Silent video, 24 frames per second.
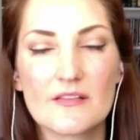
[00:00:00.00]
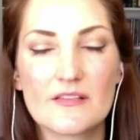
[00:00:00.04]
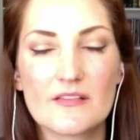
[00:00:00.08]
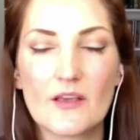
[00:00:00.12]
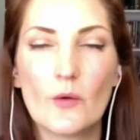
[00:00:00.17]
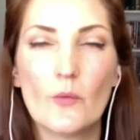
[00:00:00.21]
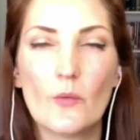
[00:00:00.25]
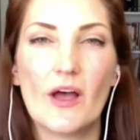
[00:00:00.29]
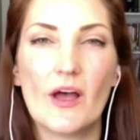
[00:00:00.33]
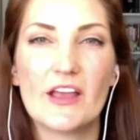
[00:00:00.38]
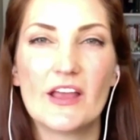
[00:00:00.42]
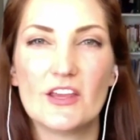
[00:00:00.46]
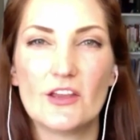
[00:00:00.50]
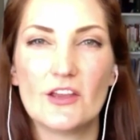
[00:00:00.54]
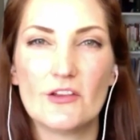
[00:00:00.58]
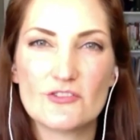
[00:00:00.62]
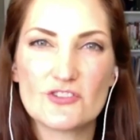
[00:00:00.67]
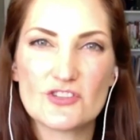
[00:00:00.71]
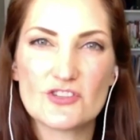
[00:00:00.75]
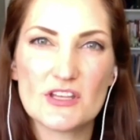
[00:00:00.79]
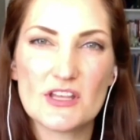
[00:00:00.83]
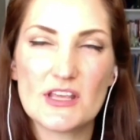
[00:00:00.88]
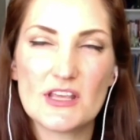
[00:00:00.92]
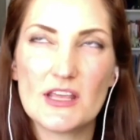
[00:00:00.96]
So I
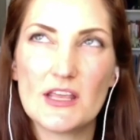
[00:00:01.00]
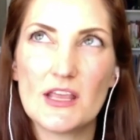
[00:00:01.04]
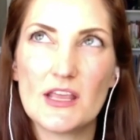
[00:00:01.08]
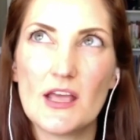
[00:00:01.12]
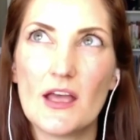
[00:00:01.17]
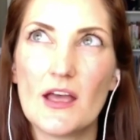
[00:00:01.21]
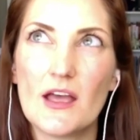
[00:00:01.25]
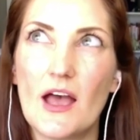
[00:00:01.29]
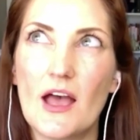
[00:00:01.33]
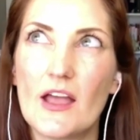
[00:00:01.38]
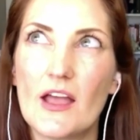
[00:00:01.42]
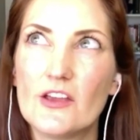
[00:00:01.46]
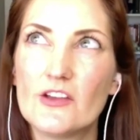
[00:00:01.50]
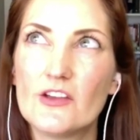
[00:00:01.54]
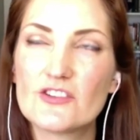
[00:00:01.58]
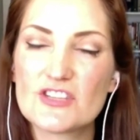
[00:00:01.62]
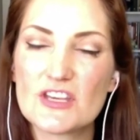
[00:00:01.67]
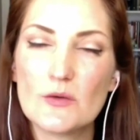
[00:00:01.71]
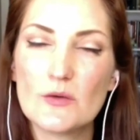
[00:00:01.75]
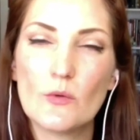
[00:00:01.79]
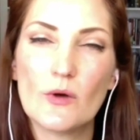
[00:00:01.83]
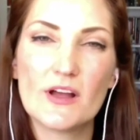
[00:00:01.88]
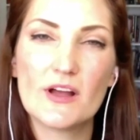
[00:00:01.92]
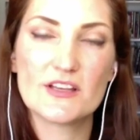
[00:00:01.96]

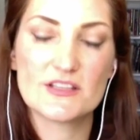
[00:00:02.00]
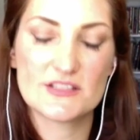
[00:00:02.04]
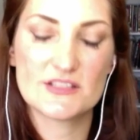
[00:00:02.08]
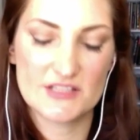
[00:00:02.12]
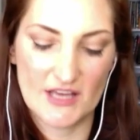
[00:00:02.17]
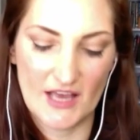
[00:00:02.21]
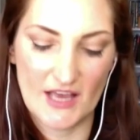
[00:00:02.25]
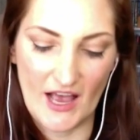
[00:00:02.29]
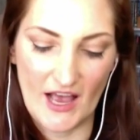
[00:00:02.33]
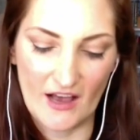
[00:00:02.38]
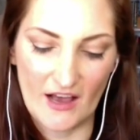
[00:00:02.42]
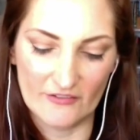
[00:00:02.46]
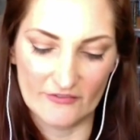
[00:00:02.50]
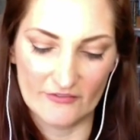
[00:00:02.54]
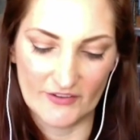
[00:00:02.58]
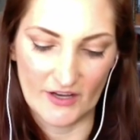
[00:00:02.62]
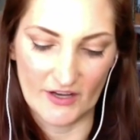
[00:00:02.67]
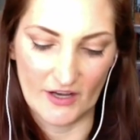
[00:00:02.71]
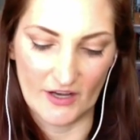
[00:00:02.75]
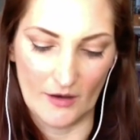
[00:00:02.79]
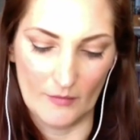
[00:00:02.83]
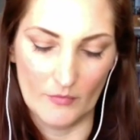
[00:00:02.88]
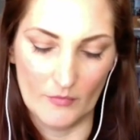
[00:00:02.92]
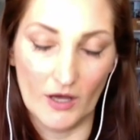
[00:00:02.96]
usually want to have
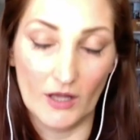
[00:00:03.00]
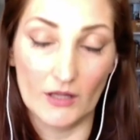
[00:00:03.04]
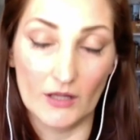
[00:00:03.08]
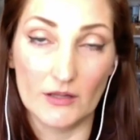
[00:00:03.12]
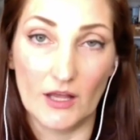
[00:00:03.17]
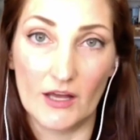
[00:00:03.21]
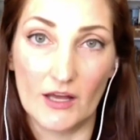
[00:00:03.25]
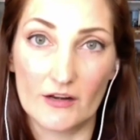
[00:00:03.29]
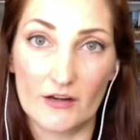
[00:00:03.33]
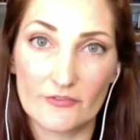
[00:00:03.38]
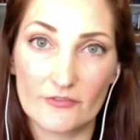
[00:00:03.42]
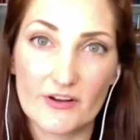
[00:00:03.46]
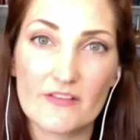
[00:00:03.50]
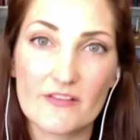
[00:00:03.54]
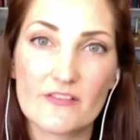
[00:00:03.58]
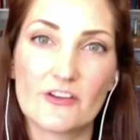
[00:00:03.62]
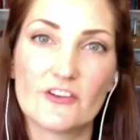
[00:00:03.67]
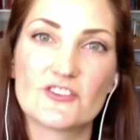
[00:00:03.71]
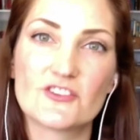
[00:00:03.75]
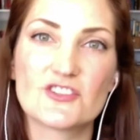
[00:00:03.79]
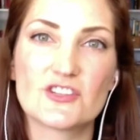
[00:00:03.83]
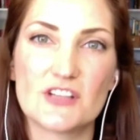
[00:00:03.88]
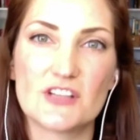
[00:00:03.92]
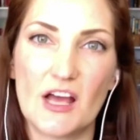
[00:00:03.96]
a lot of
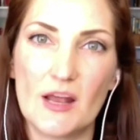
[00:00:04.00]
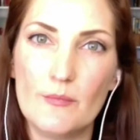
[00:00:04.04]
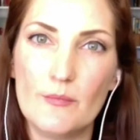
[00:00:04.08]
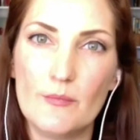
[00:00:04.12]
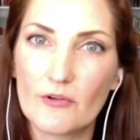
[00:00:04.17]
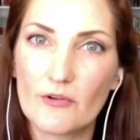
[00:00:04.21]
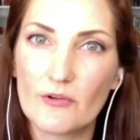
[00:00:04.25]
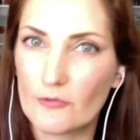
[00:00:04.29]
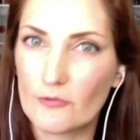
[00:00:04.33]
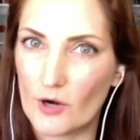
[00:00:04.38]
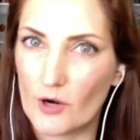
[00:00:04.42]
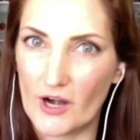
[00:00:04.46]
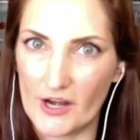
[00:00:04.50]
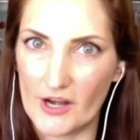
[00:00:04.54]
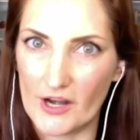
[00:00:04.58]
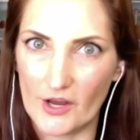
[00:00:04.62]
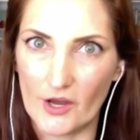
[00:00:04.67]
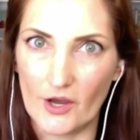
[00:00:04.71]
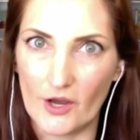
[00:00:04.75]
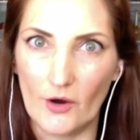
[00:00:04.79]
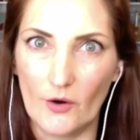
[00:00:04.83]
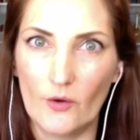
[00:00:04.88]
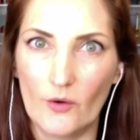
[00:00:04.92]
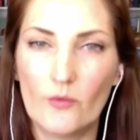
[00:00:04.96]
research done before I
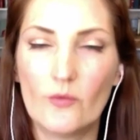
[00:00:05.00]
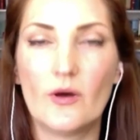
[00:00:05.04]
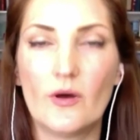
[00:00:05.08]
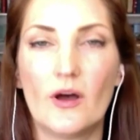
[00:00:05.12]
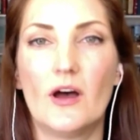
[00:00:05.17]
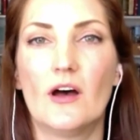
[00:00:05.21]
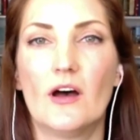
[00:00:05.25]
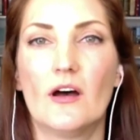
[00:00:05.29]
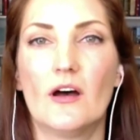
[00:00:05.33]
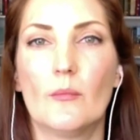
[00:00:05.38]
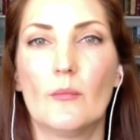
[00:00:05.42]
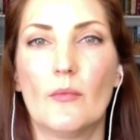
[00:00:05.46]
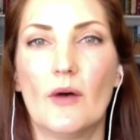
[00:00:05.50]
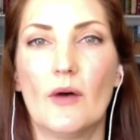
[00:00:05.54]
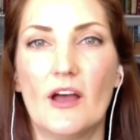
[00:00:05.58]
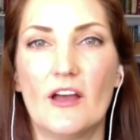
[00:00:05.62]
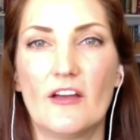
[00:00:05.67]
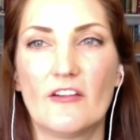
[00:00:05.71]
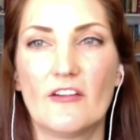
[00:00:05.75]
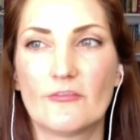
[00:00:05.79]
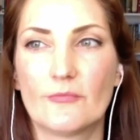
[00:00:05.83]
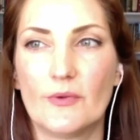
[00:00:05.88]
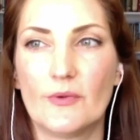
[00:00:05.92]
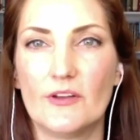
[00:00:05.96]
go.
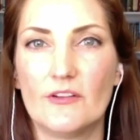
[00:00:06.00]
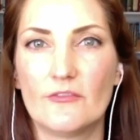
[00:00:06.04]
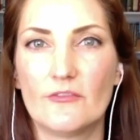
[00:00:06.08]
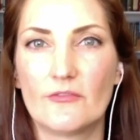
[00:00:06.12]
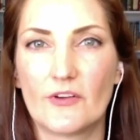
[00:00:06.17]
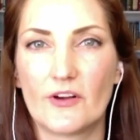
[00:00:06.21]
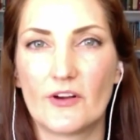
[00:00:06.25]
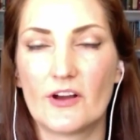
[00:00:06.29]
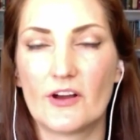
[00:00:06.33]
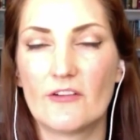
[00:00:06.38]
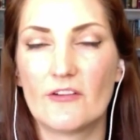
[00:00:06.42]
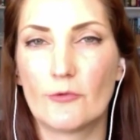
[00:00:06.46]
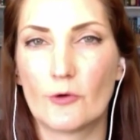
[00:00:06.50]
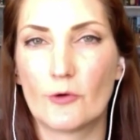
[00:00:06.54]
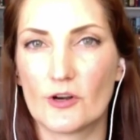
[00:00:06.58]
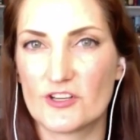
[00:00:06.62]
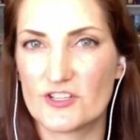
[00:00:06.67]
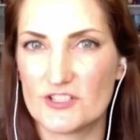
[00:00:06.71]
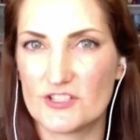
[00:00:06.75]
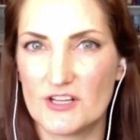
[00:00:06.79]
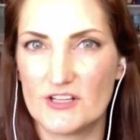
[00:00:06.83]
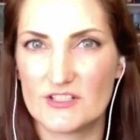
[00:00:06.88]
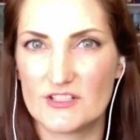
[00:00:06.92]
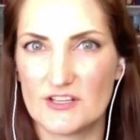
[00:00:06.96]
I've been very
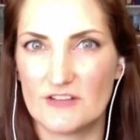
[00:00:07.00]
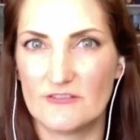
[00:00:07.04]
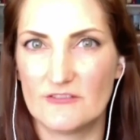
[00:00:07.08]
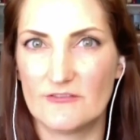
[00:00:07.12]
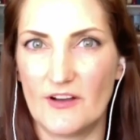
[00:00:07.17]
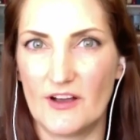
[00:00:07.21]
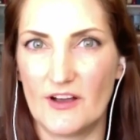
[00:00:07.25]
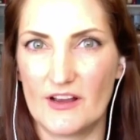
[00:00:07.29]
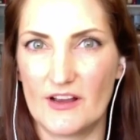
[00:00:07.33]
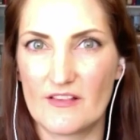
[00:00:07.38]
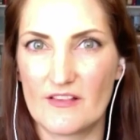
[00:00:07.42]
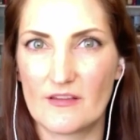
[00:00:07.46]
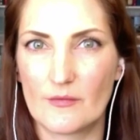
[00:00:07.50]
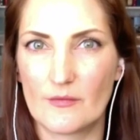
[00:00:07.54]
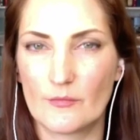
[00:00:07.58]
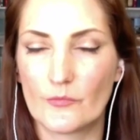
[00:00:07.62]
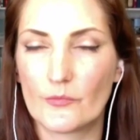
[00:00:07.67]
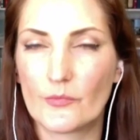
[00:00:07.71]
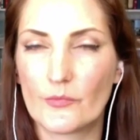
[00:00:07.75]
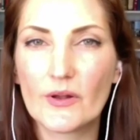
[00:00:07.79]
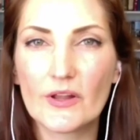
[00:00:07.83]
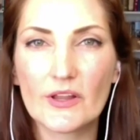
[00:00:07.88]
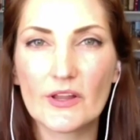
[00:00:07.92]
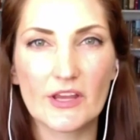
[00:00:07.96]
fortunate to find
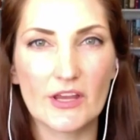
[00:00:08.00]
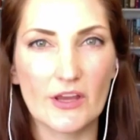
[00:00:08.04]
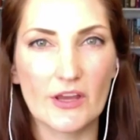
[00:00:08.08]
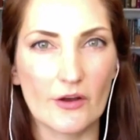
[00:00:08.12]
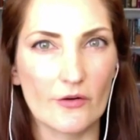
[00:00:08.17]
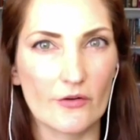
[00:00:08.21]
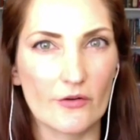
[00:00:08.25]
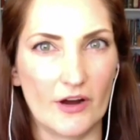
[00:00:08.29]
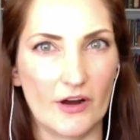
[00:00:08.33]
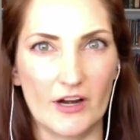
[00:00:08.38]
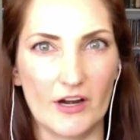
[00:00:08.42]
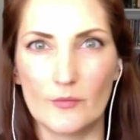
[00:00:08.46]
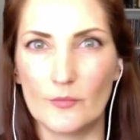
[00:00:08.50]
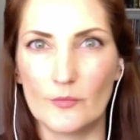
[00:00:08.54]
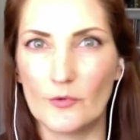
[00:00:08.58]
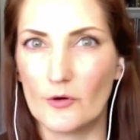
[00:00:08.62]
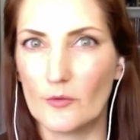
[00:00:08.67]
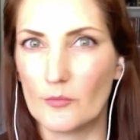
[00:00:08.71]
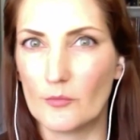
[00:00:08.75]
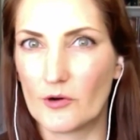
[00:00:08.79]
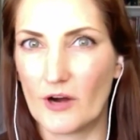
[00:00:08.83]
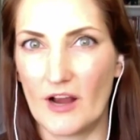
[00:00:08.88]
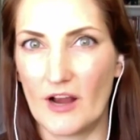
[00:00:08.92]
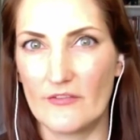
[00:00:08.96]
some really
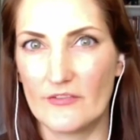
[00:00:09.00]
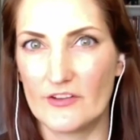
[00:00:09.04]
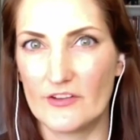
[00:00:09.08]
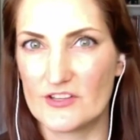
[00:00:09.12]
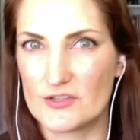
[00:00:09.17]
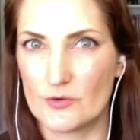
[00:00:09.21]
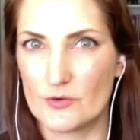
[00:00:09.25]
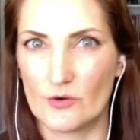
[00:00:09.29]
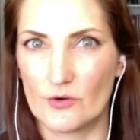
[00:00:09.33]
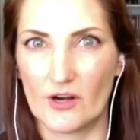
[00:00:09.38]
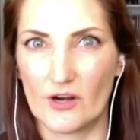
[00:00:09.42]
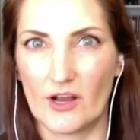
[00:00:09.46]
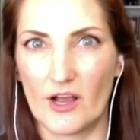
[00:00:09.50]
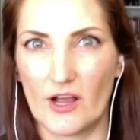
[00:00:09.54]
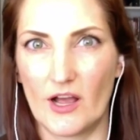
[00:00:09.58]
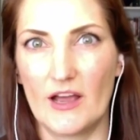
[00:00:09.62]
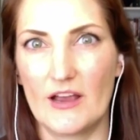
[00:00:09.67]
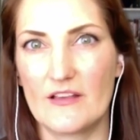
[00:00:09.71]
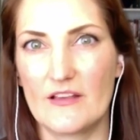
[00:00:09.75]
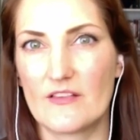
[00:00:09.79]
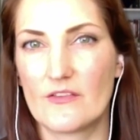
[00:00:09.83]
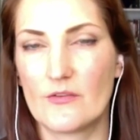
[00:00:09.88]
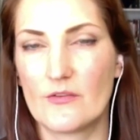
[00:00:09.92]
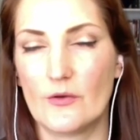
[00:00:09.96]
incredible private tour
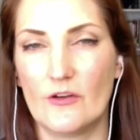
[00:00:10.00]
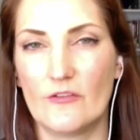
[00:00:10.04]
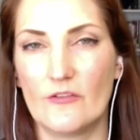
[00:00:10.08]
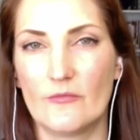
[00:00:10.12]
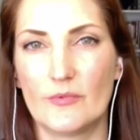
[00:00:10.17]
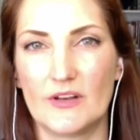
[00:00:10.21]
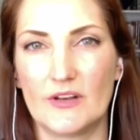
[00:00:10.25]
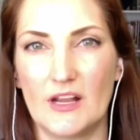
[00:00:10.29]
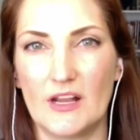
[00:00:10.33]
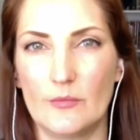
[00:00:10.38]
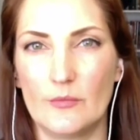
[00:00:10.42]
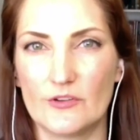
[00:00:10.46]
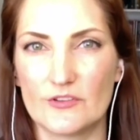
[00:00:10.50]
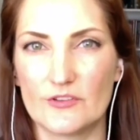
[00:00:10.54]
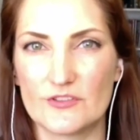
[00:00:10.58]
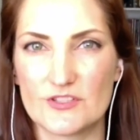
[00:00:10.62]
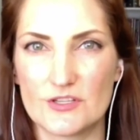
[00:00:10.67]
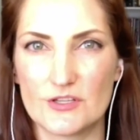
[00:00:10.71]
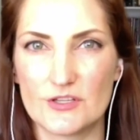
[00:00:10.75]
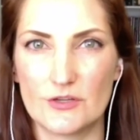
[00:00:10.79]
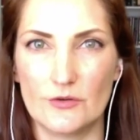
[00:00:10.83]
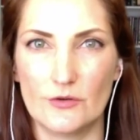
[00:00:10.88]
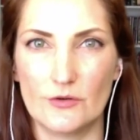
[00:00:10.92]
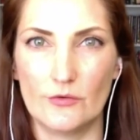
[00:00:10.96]
guides who have been able
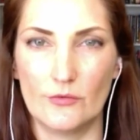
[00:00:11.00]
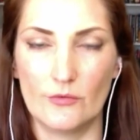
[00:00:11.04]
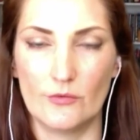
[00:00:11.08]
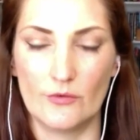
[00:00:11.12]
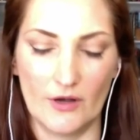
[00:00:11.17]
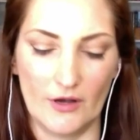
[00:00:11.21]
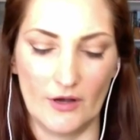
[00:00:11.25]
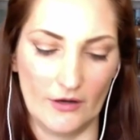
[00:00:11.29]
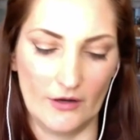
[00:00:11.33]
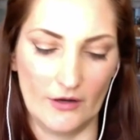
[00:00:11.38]
to